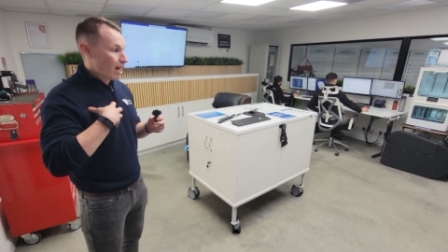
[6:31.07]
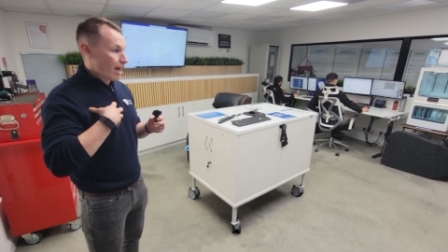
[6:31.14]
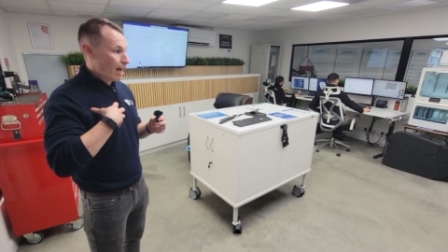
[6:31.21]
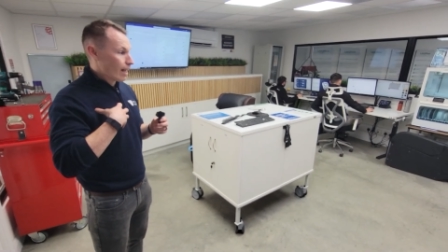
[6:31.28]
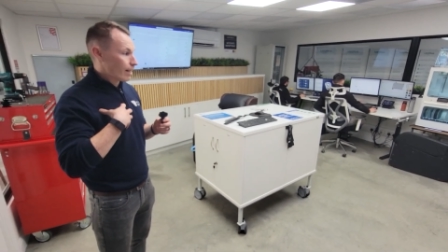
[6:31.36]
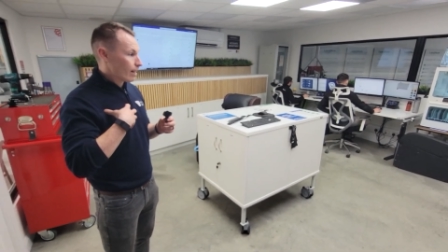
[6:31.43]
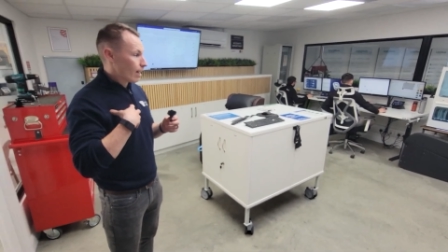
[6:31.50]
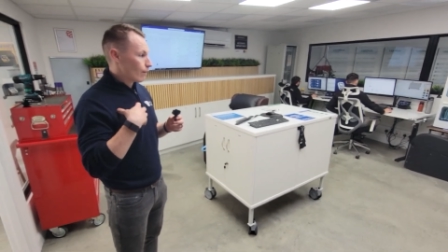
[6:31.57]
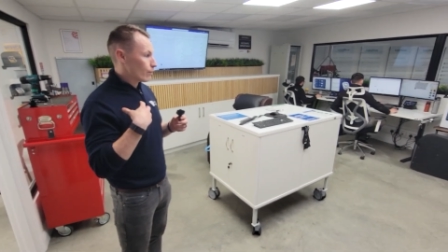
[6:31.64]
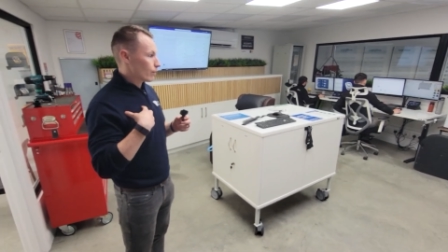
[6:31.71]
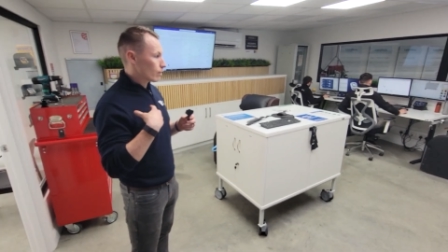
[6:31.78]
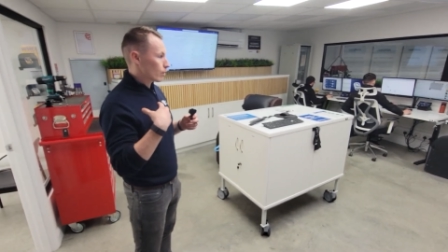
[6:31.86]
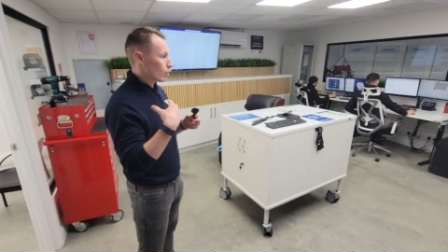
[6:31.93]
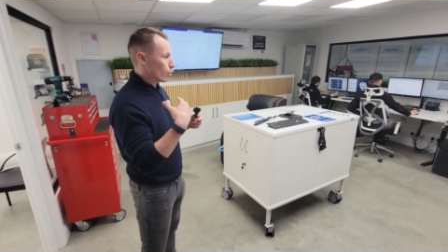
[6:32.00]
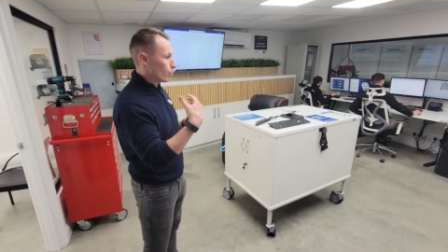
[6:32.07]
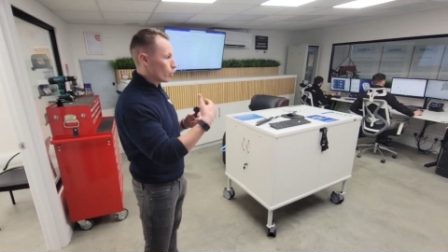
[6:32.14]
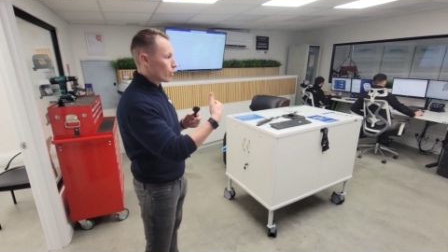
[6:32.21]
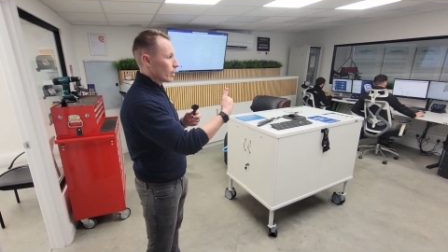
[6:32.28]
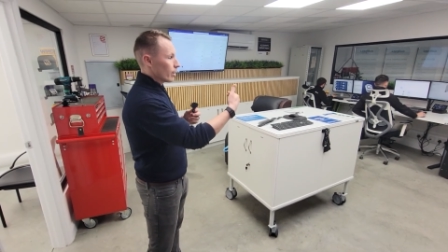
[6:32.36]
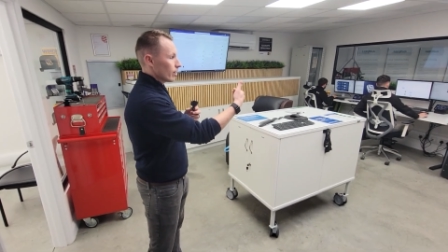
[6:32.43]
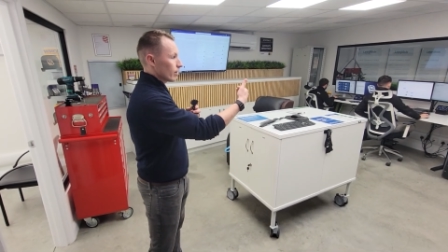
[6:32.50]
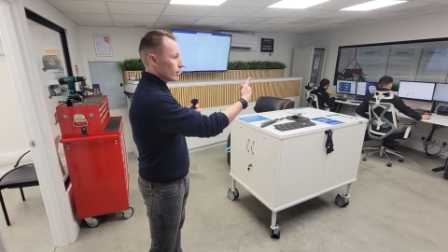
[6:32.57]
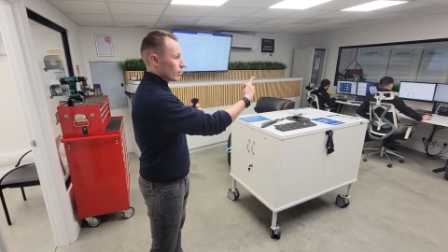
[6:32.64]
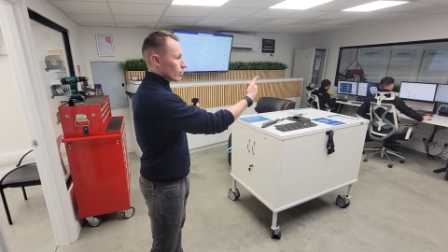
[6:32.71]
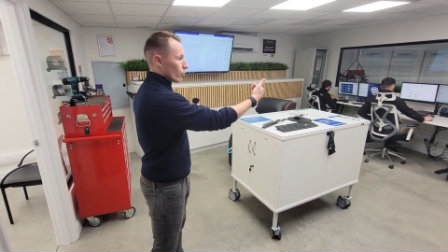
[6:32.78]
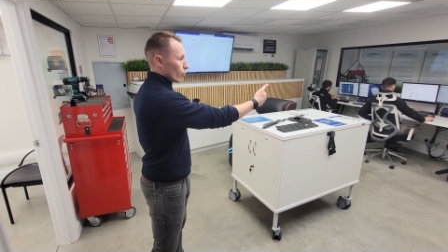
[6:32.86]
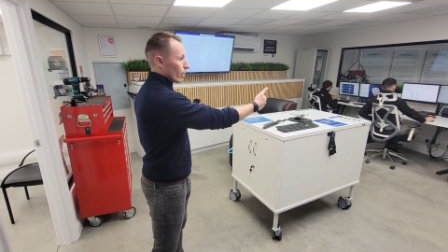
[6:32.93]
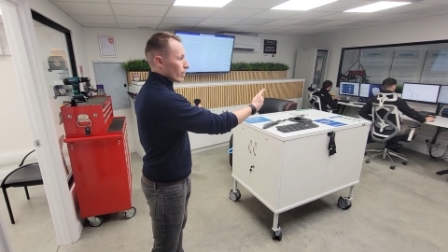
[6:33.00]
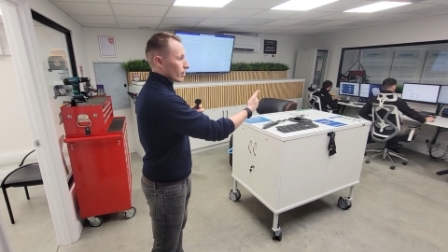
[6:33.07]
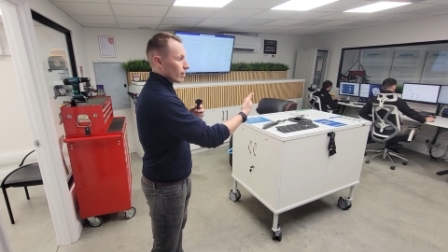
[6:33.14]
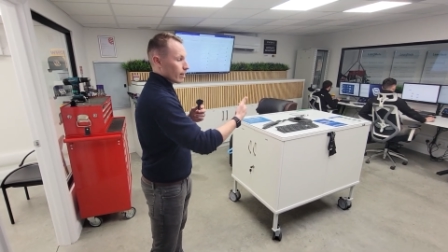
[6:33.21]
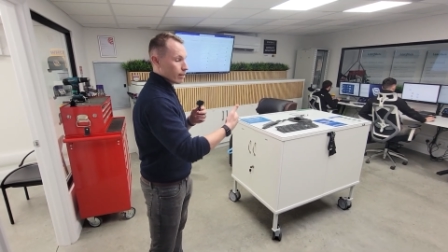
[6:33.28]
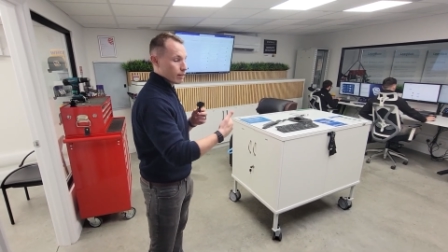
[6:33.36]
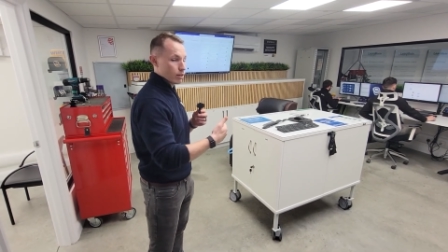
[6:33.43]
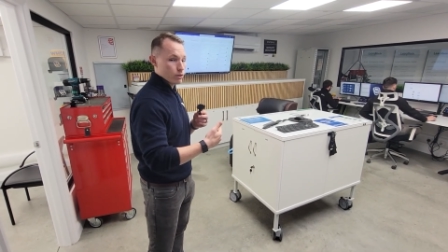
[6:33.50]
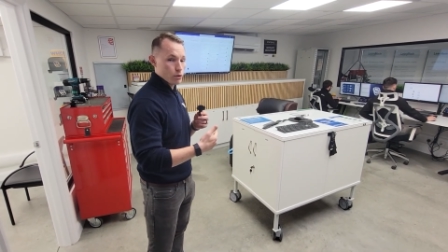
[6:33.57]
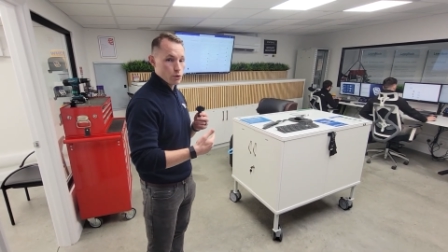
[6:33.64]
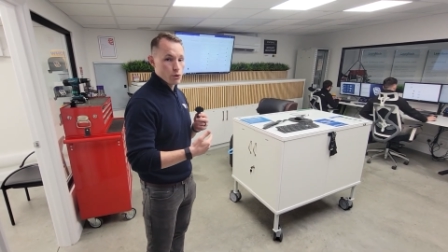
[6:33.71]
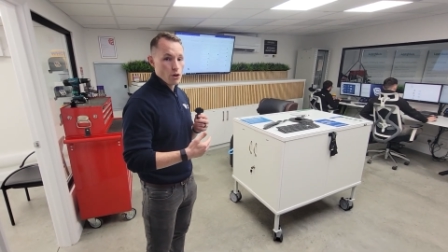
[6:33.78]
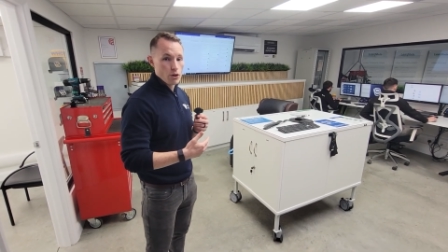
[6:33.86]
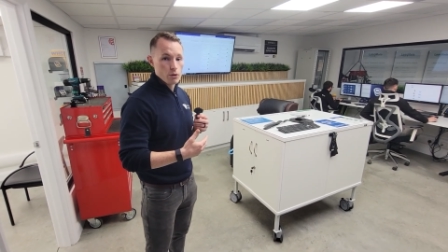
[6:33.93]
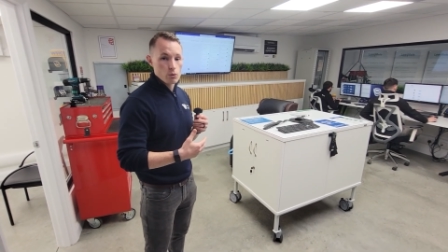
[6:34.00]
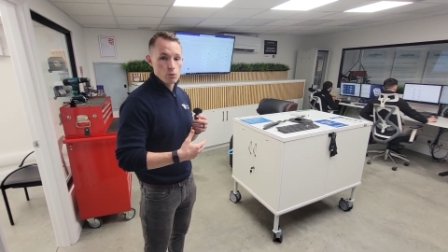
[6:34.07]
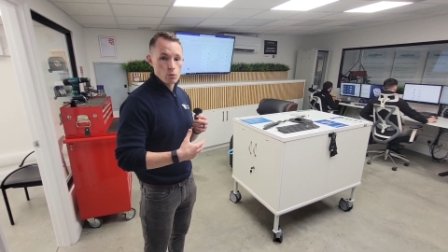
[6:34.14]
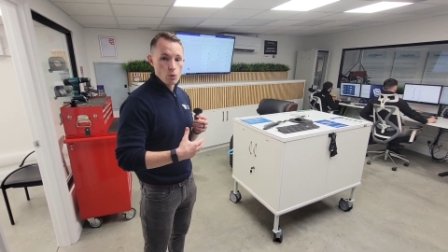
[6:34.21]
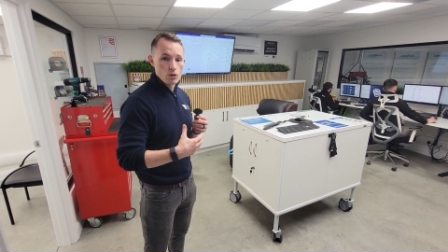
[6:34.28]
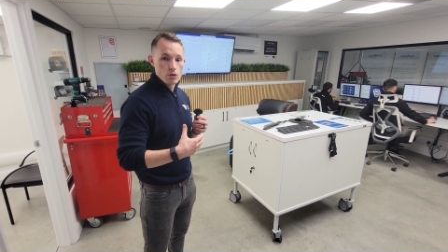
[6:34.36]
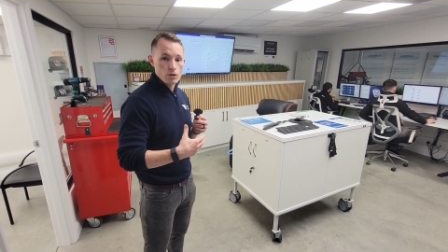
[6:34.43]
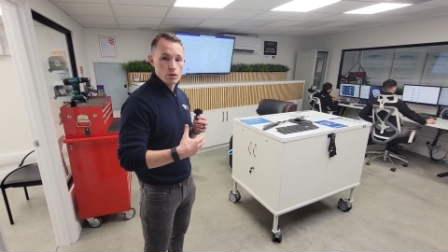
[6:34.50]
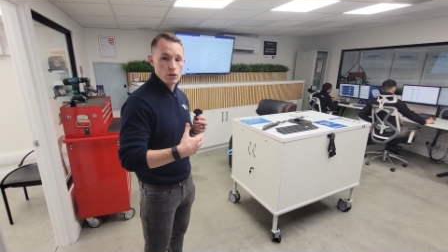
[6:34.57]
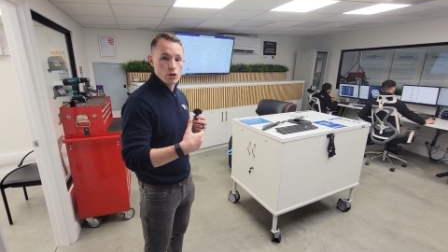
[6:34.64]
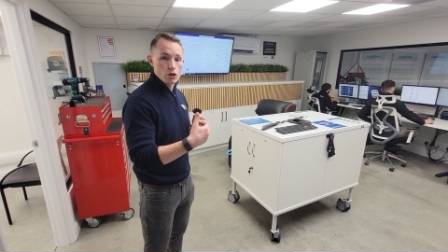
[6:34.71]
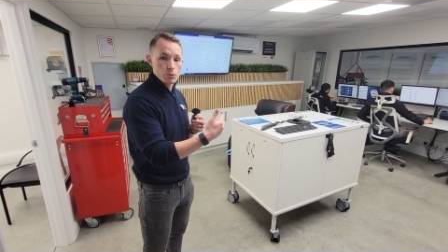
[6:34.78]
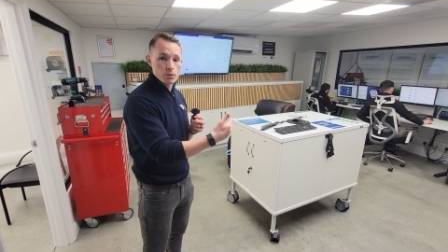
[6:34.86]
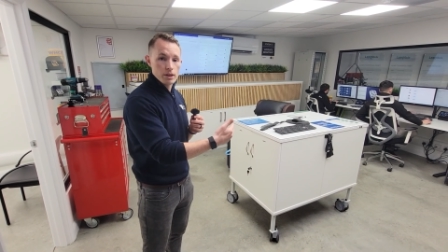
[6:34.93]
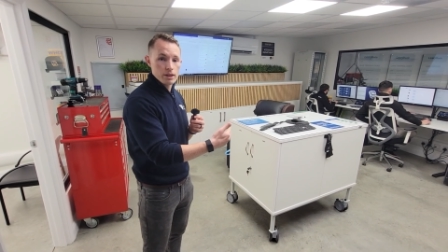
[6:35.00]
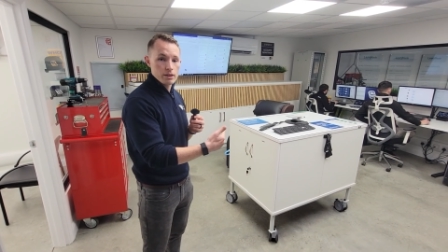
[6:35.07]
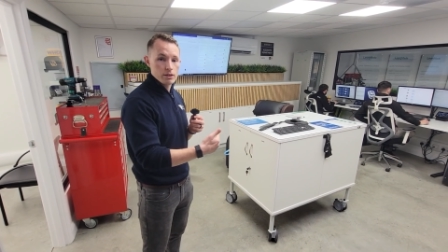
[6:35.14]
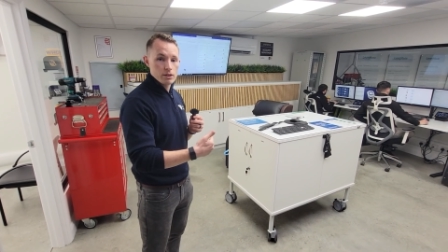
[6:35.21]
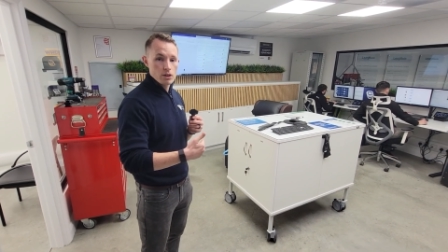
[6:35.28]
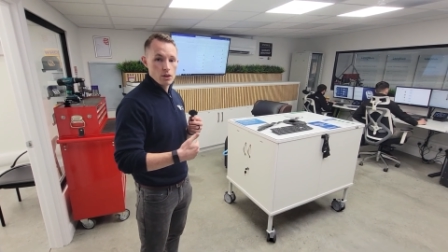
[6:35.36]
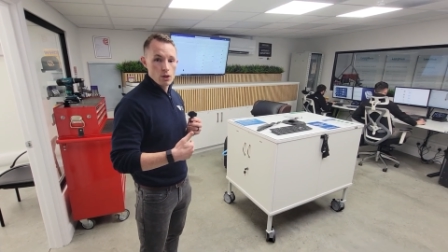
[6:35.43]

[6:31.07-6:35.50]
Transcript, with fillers: I haven't communicated correctly to Darren what the customer needs,